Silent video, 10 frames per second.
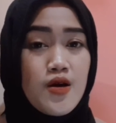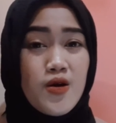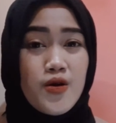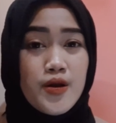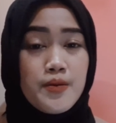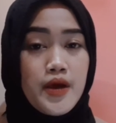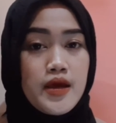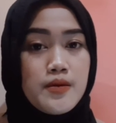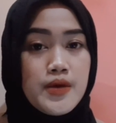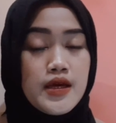or
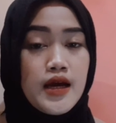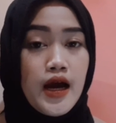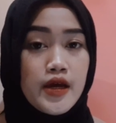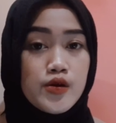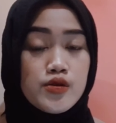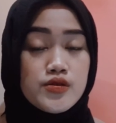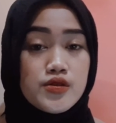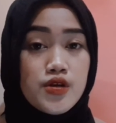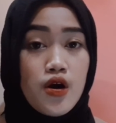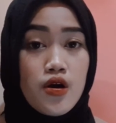maybe I could
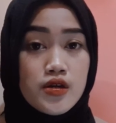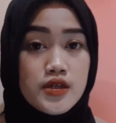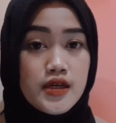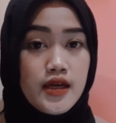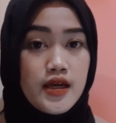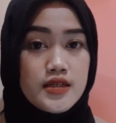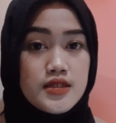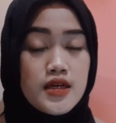talk it